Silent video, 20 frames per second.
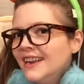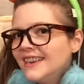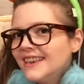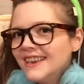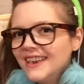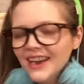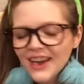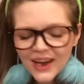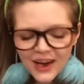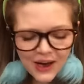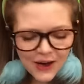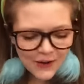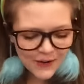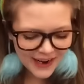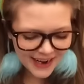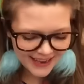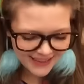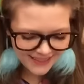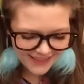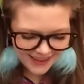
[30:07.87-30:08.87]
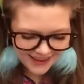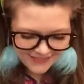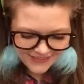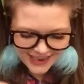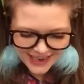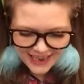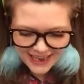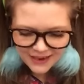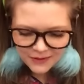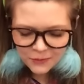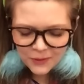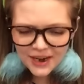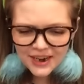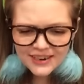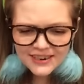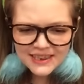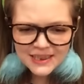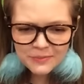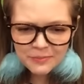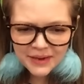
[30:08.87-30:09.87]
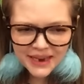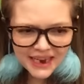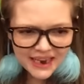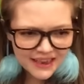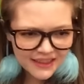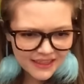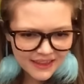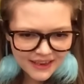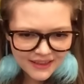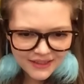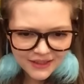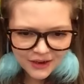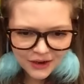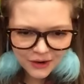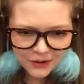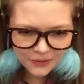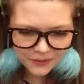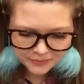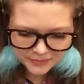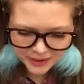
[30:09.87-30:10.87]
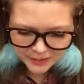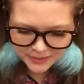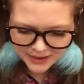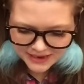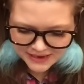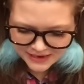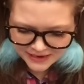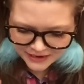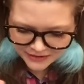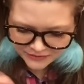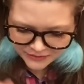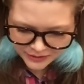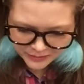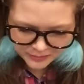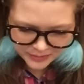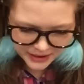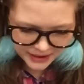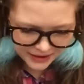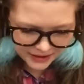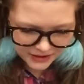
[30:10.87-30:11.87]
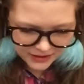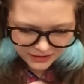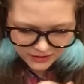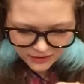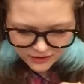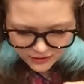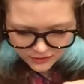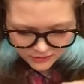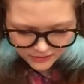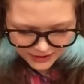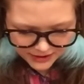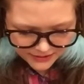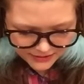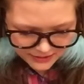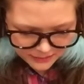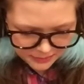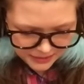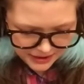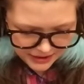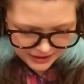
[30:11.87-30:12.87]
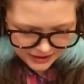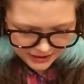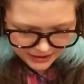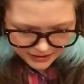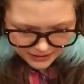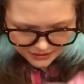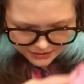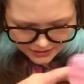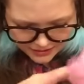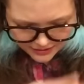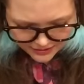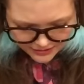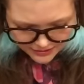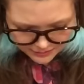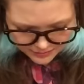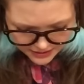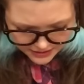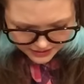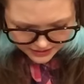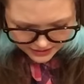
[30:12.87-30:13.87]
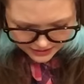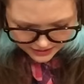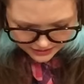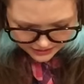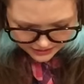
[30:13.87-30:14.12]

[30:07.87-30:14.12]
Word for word: Cute, I love it. Where's the pink thing though? Maybe it's a different pink. Oh, here's a pink. Here's a pink.